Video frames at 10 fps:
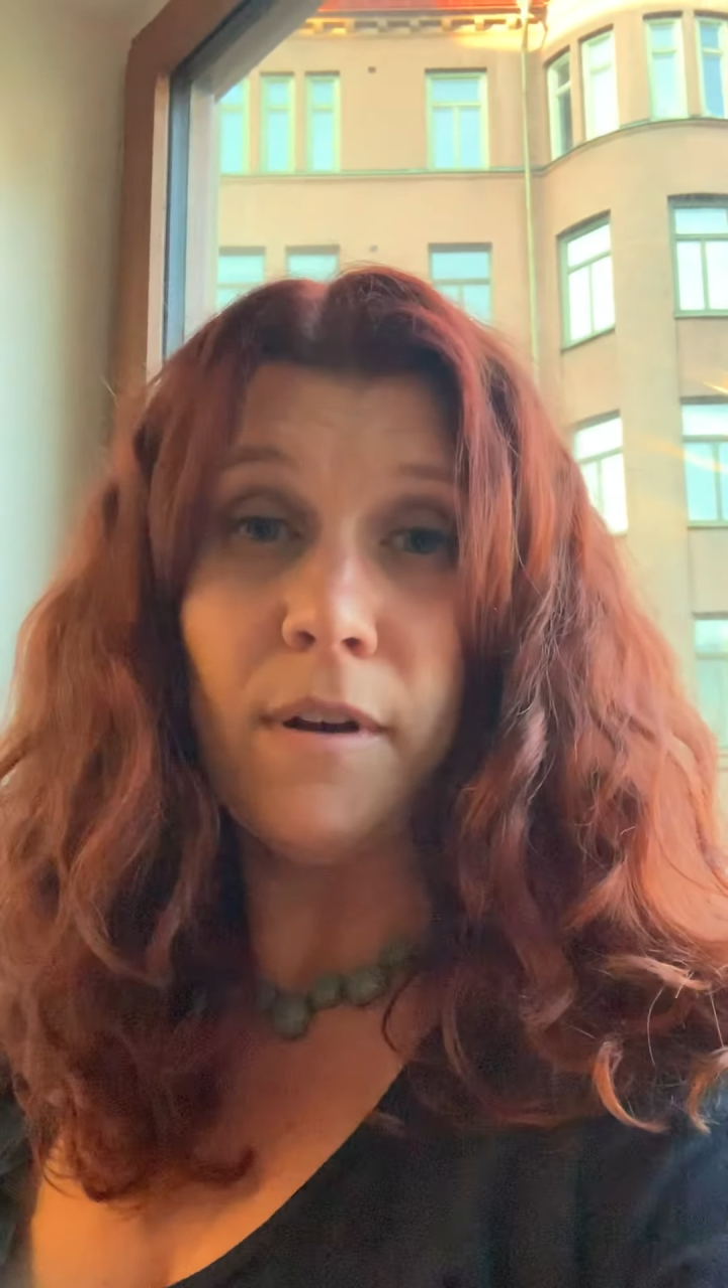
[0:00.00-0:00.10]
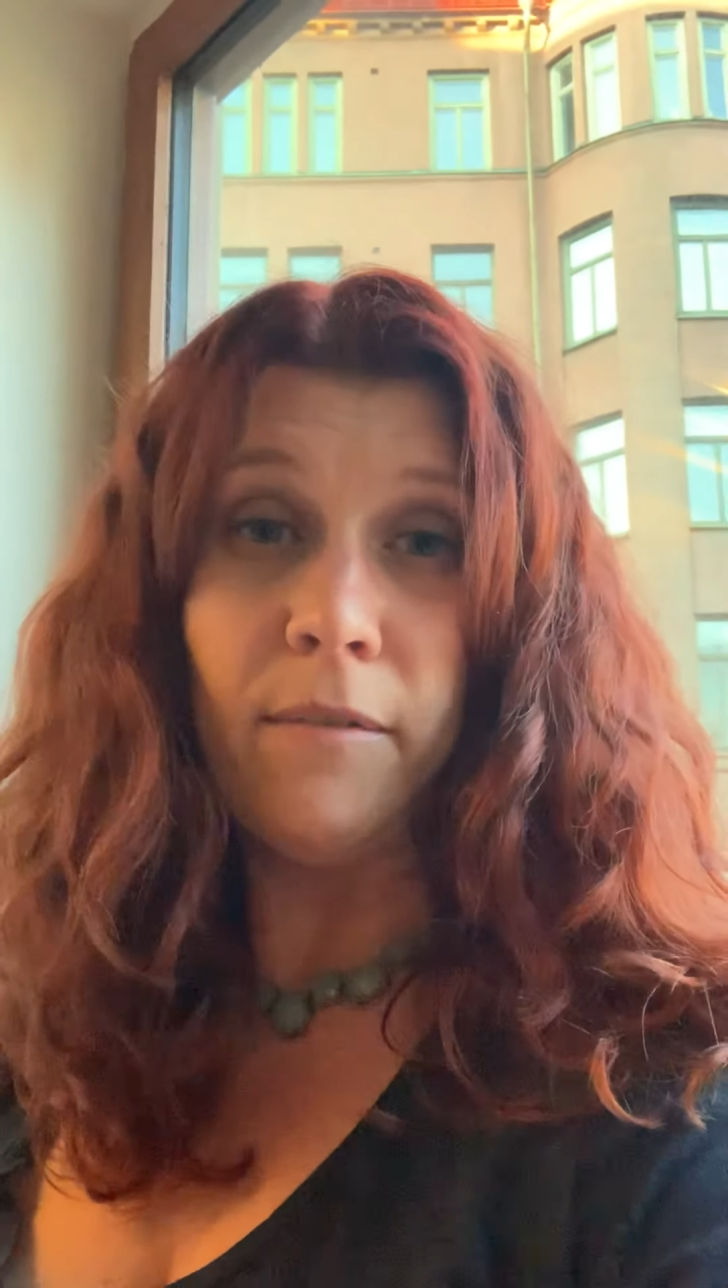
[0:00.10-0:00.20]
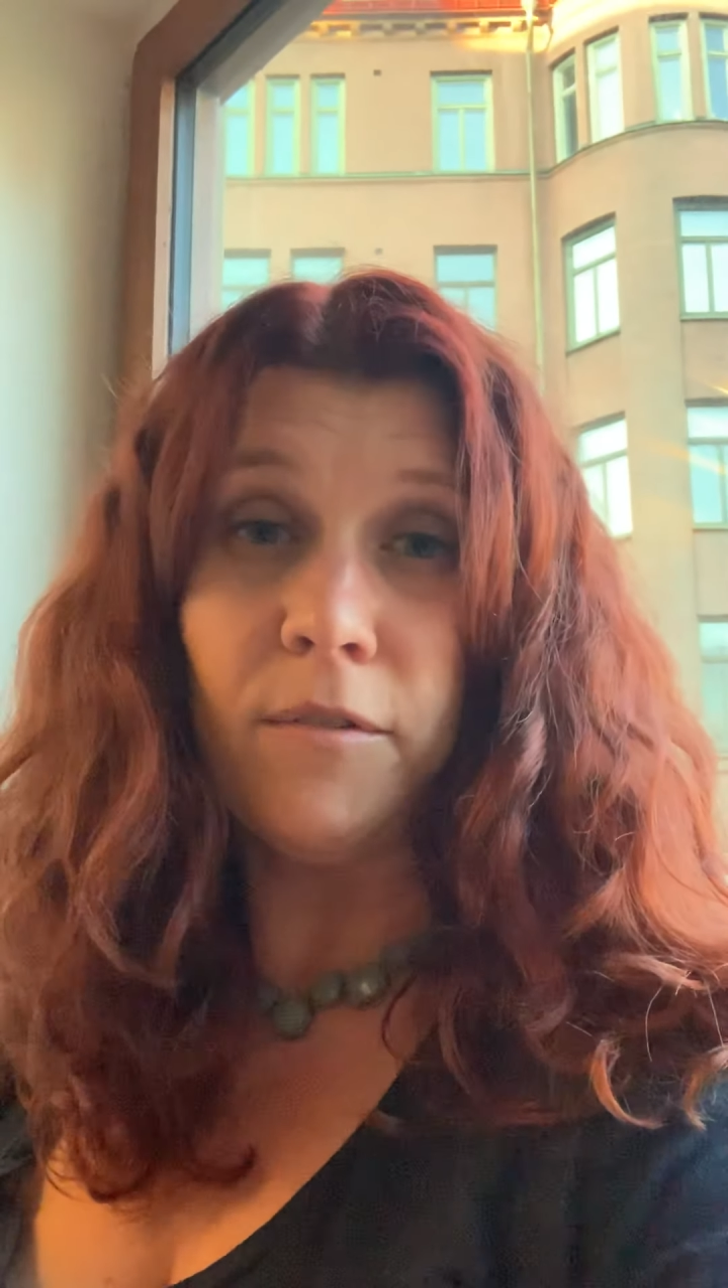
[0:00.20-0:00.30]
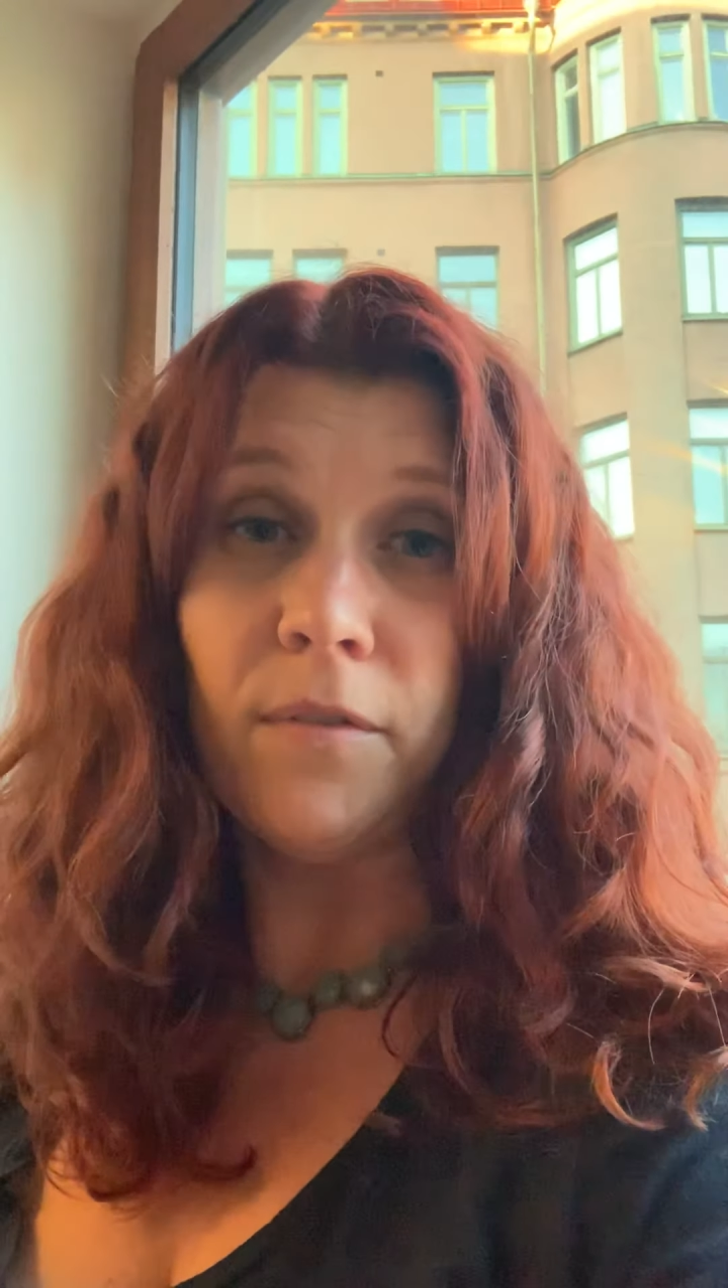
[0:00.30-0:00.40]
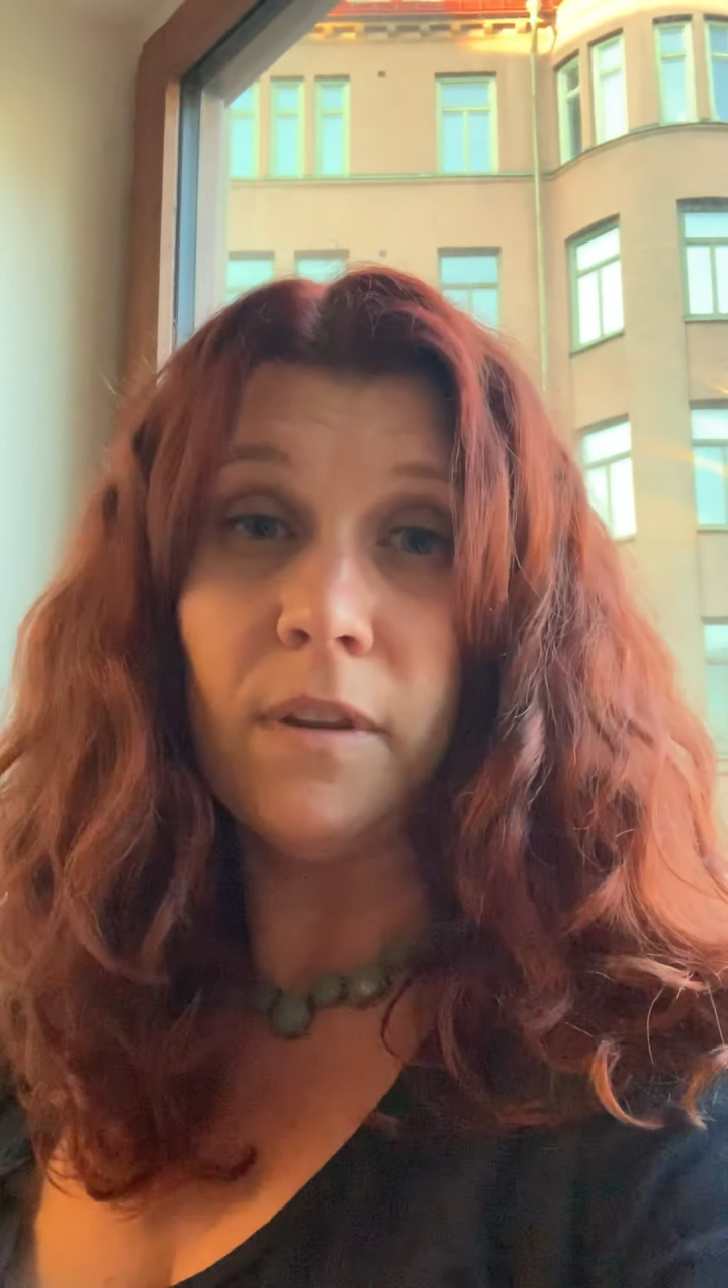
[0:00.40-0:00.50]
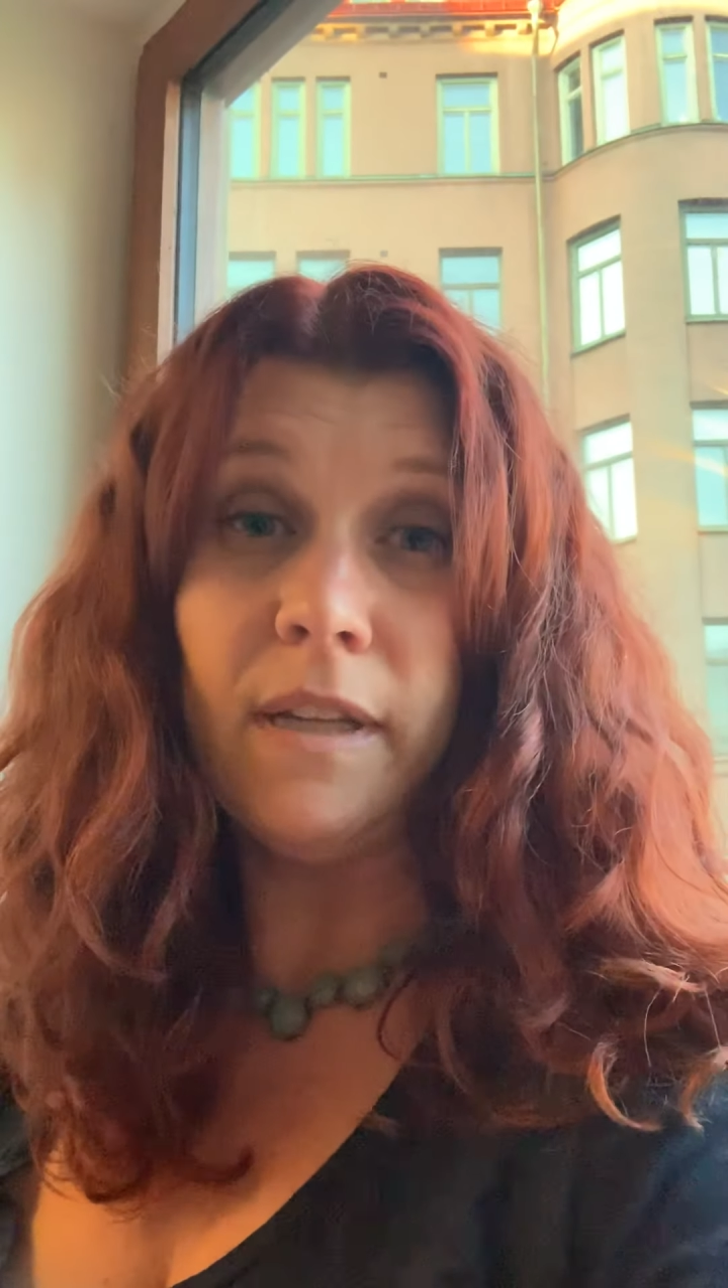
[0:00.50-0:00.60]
traveled for